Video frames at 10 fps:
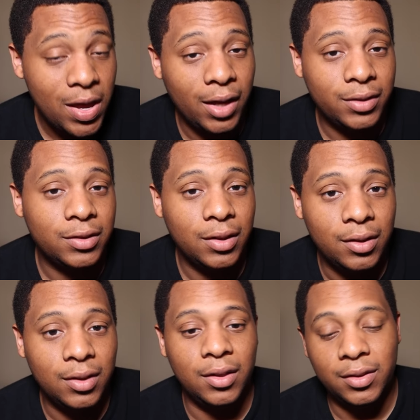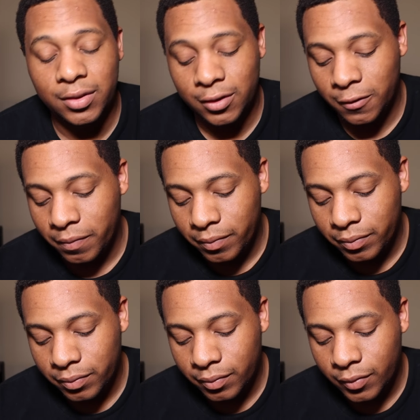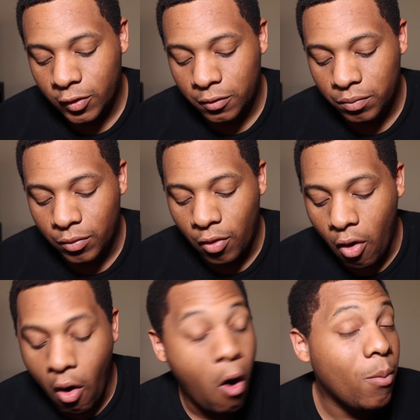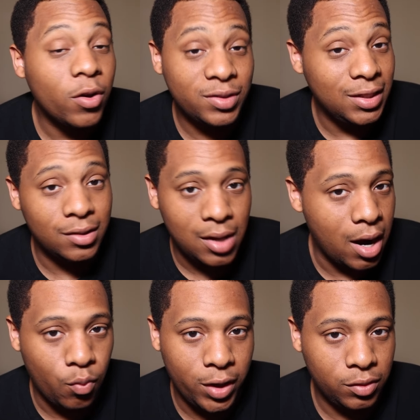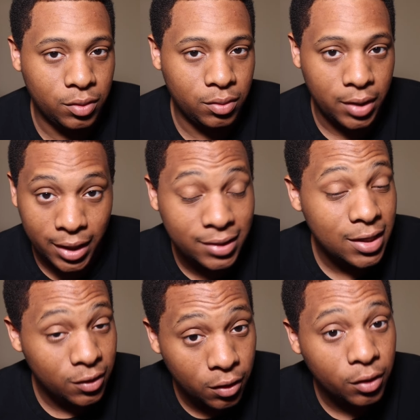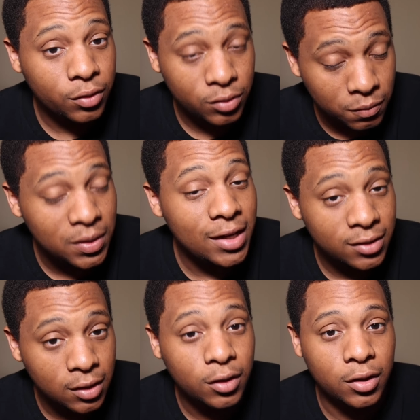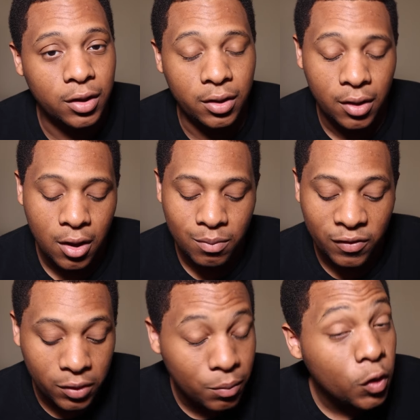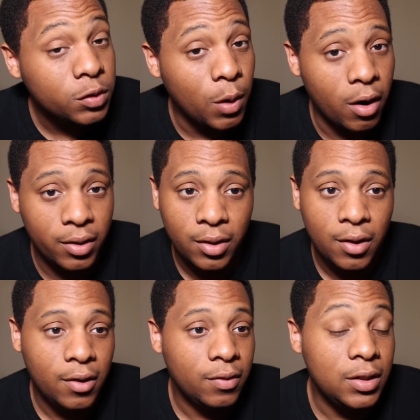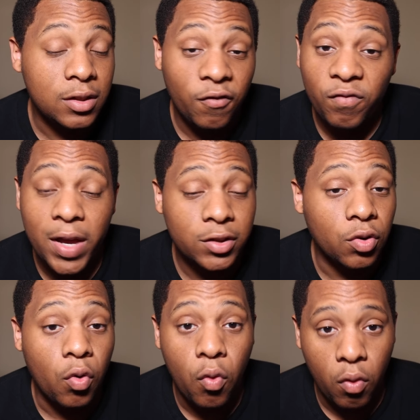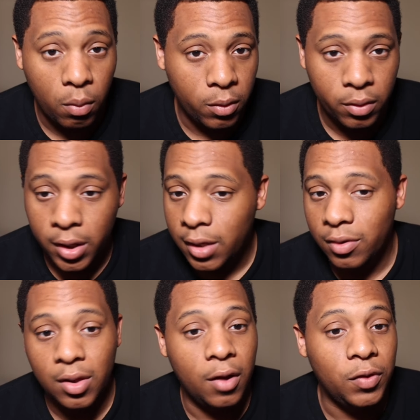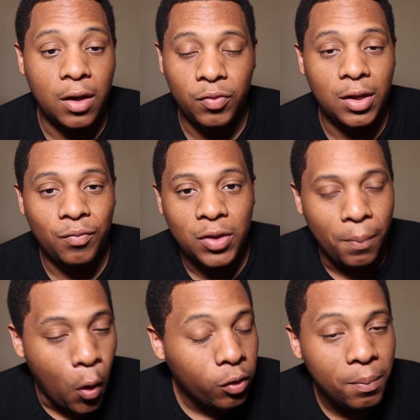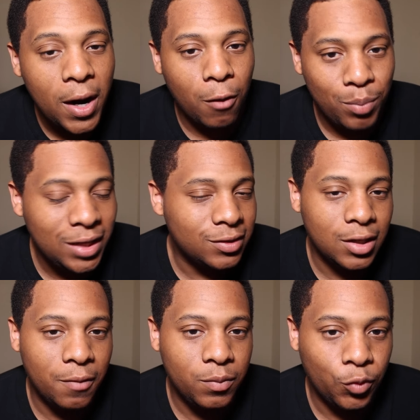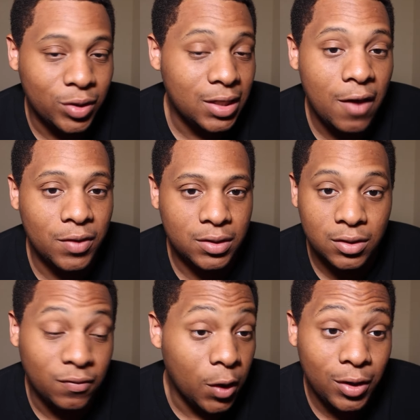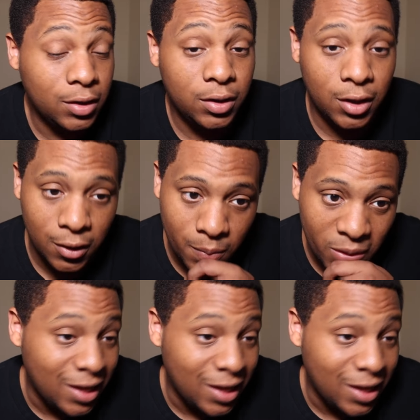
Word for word: effects in this almost the entire way through. Like I said, there are some things that look good, but for the most part, these effects are horrible. The polar bear picks up Chris Evans. It's very clear